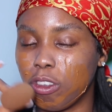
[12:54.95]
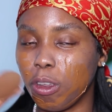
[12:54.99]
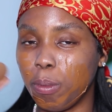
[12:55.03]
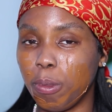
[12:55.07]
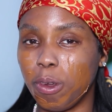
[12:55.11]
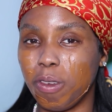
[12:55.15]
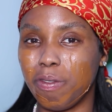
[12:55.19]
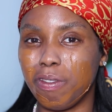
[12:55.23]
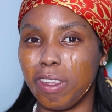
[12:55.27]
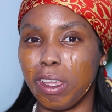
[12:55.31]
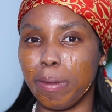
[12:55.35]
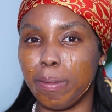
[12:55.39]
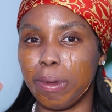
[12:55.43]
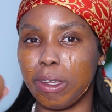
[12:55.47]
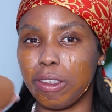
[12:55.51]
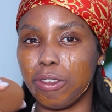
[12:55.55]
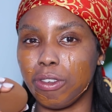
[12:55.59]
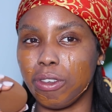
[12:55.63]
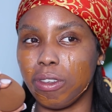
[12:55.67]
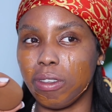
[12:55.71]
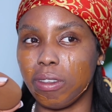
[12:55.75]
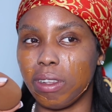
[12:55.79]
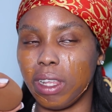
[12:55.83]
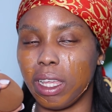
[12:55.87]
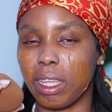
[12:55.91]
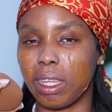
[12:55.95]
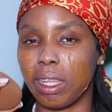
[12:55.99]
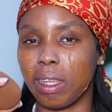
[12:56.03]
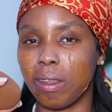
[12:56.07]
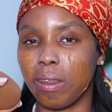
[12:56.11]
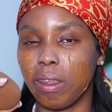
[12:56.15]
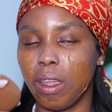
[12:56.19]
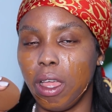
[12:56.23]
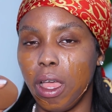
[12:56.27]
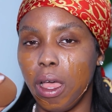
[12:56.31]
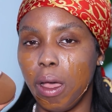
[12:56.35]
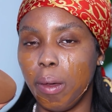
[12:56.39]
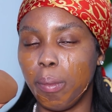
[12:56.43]
Some of them are just like
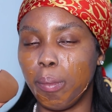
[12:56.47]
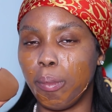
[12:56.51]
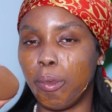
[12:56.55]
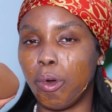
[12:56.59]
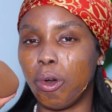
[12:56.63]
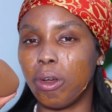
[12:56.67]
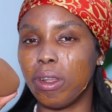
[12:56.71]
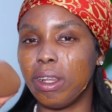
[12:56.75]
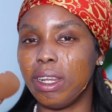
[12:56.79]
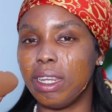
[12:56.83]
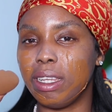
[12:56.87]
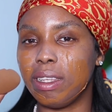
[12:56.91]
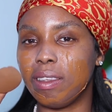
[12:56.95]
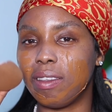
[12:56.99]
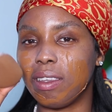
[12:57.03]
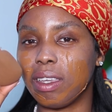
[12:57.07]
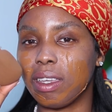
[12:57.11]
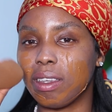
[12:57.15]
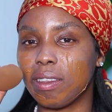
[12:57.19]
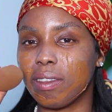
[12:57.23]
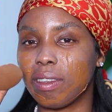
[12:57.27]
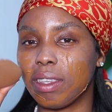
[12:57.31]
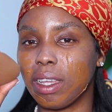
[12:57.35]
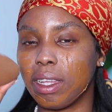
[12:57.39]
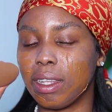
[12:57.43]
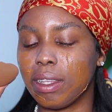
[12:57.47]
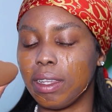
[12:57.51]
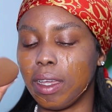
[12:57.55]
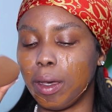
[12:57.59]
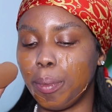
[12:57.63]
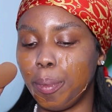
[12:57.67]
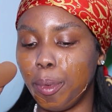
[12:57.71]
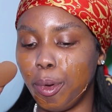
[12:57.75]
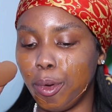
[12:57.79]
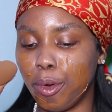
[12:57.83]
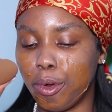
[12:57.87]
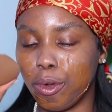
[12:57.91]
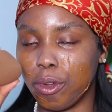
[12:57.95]
more latex than they
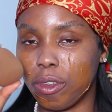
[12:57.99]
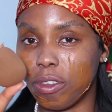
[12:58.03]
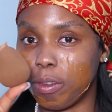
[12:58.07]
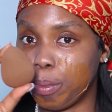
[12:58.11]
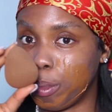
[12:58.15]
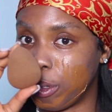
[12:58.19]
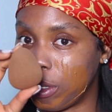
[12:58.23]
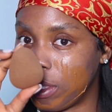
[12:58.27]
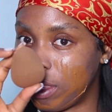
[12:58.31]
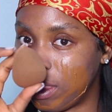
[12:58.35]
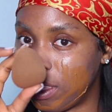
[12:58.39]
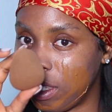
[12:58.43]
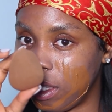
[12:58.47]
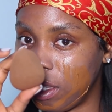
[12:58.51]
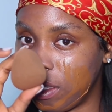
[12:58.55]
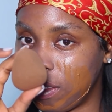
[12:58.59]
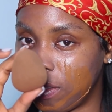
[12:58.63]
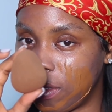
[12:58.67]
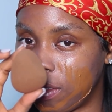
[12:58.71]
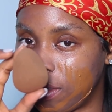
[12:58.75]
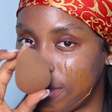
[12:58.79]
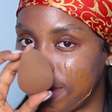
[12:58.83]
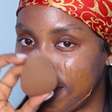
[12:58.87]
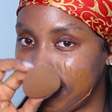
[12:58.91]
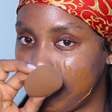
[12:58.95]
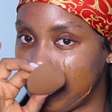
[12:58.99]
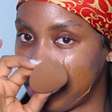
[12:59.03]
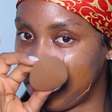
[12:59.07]
are porous, but this